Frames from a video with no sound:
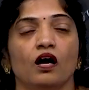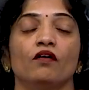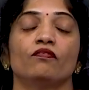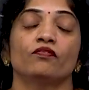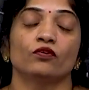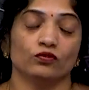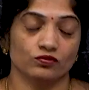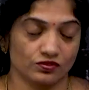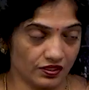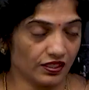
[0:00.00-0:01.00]
Of
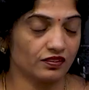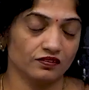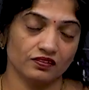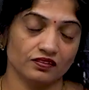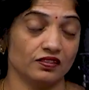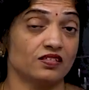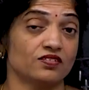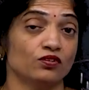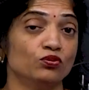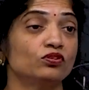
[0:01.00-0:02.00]
course, that's
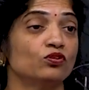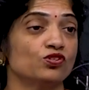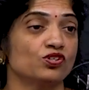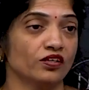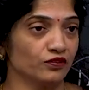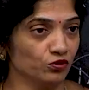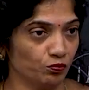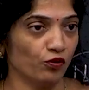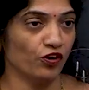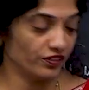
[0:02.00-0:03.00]
a good question and good
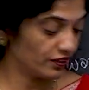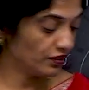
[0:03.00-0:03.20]
point.